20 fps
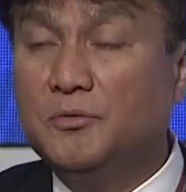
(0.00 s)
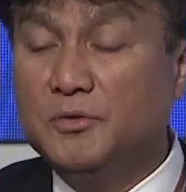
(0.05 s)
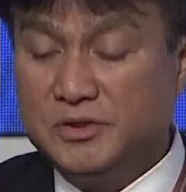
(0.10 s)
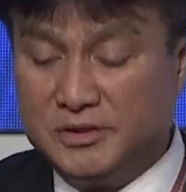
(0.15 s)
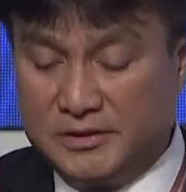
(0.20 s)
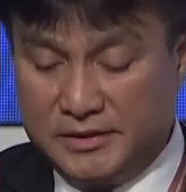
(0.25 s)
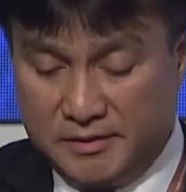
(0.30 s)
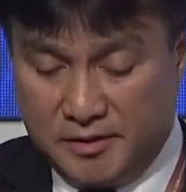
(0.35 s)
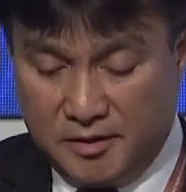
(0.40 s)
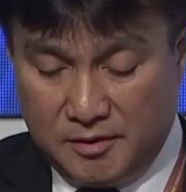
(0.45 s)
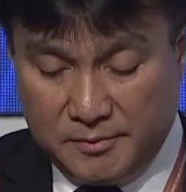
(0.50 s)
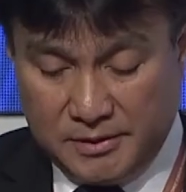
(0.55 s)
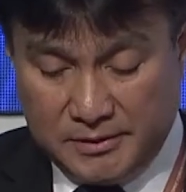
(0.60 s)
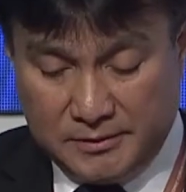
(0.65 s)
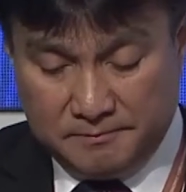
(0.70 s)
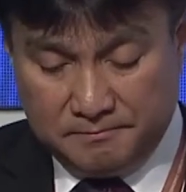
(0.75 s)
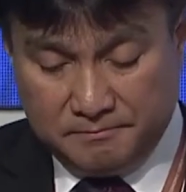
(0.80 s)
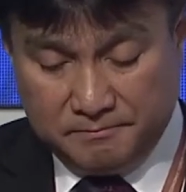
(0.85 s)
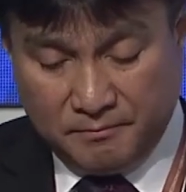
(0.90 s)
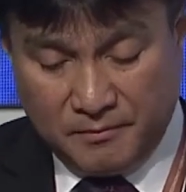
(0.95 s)

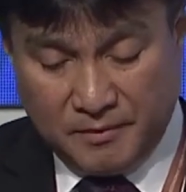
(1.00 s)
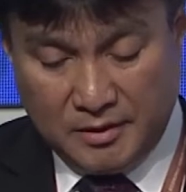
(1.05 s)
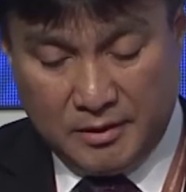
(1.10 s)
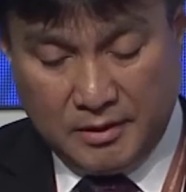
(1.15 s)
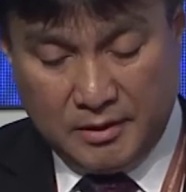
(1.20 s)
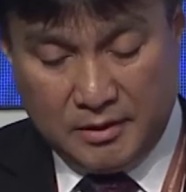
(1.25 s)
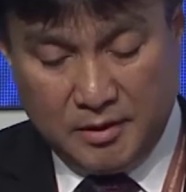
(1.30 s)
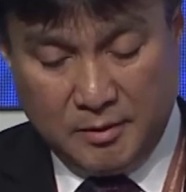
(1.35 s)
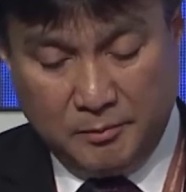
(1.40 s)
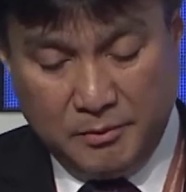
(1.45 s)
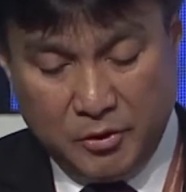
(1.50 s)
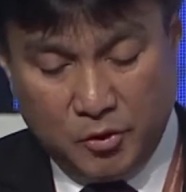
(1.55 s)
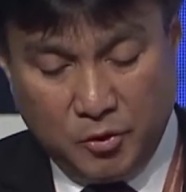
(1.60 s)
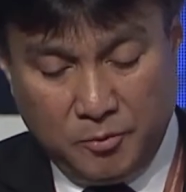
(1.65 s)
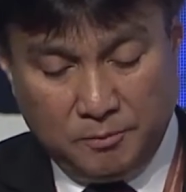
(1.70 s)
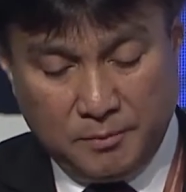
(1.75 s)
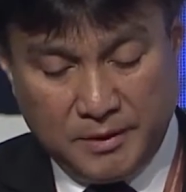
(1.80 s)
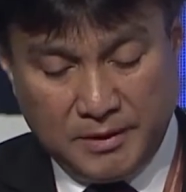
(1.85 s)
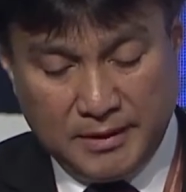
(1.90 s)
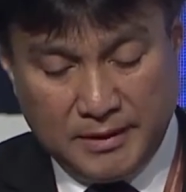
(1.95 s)
resettlement, the
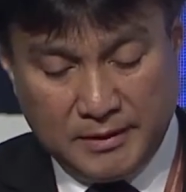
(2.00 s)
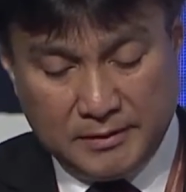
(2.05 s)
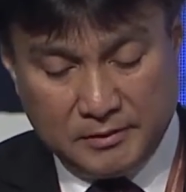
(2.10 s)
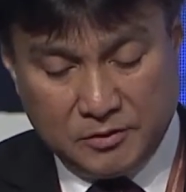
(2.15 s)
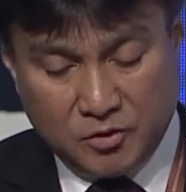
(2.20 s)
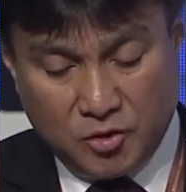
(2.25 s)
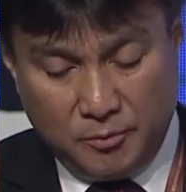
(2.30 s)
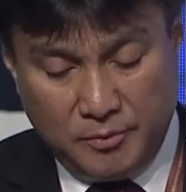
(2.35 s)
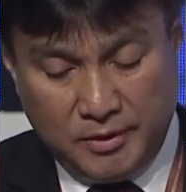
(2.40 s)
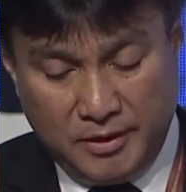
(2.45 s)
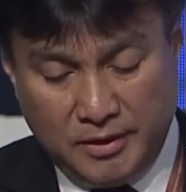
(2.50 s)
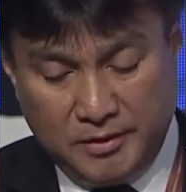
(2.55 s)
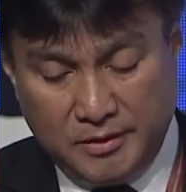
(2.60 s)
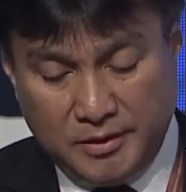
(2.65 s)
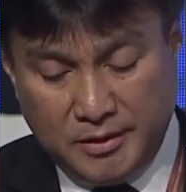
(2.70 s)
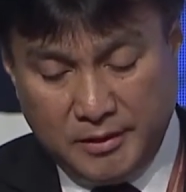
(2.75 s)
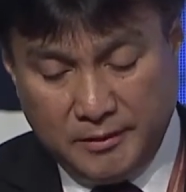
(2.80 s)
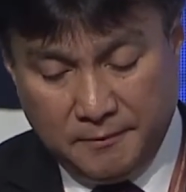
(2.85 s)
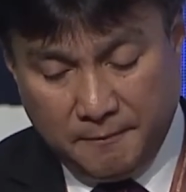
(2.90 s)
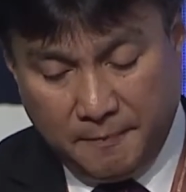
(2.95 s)
Murum Penan
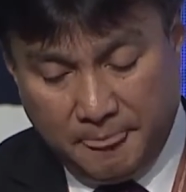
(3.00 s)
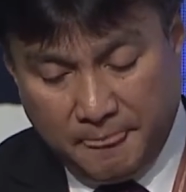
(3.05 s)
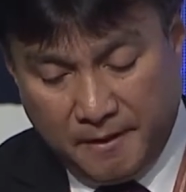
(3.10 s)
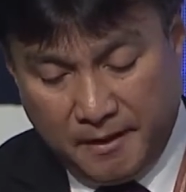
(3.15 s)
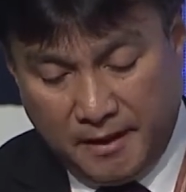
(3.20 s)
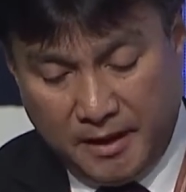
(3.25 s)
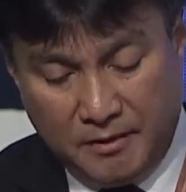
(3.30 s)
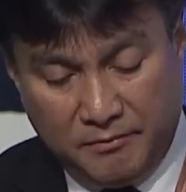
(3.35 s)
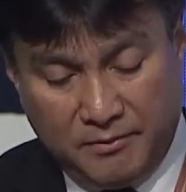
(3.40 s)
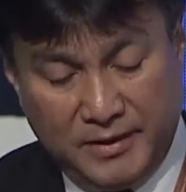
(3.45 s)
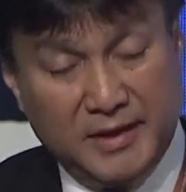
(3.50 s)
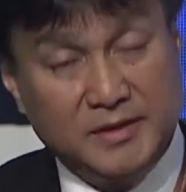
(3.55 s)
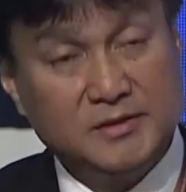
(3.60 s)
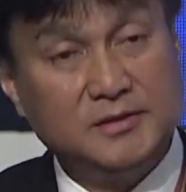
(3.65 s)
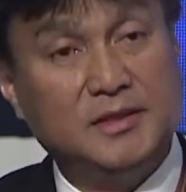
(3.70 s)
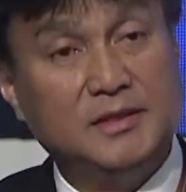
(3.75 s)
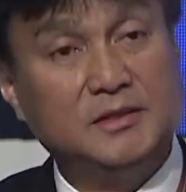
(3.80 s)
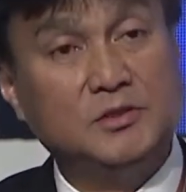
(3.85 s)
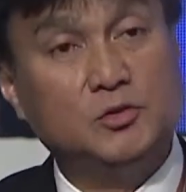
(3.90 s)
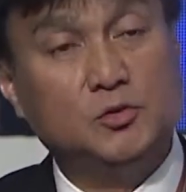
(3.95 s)
community have
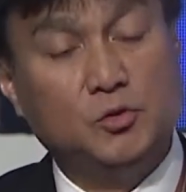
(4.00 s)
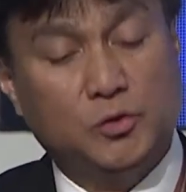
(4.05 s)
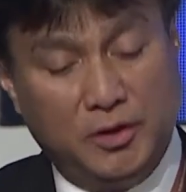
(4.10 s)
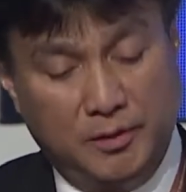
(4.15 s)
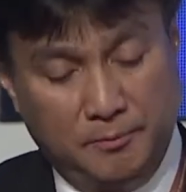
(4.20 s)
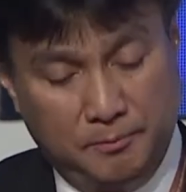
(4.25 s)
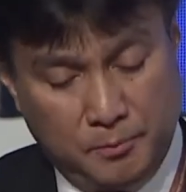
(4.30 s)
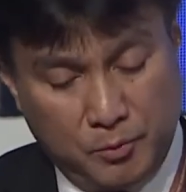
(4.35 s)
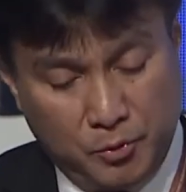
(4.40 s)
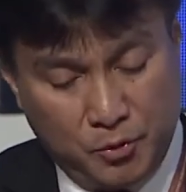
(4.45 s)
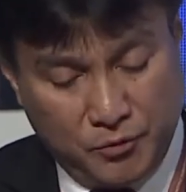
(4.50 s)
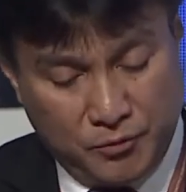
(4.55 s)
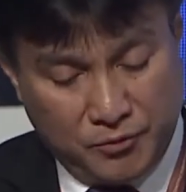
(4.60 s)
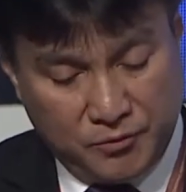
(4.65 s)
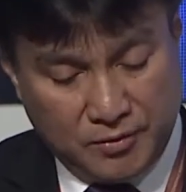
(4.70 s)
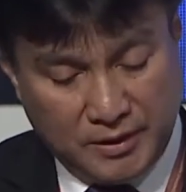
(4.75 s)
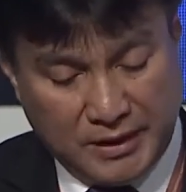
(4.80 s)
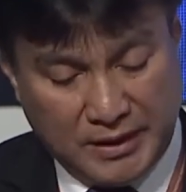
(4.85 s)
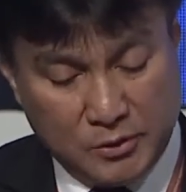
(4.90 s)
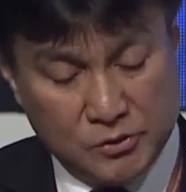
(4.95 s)
access to improved
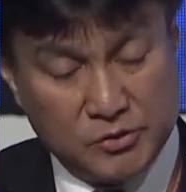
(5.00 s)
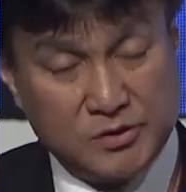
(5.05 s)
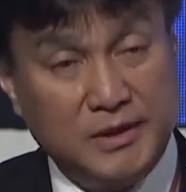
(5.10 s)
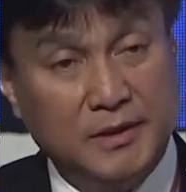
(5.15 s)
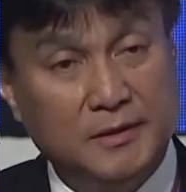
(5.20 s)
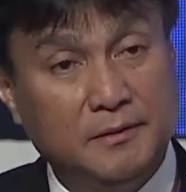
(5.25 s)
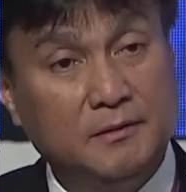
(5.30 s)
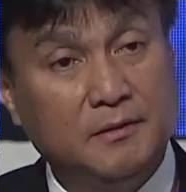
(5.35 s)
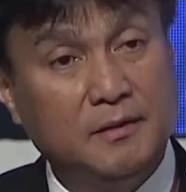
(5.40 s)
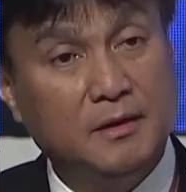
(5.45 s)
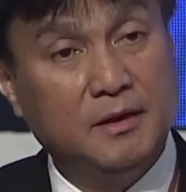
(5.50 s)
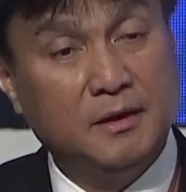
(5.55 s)
housing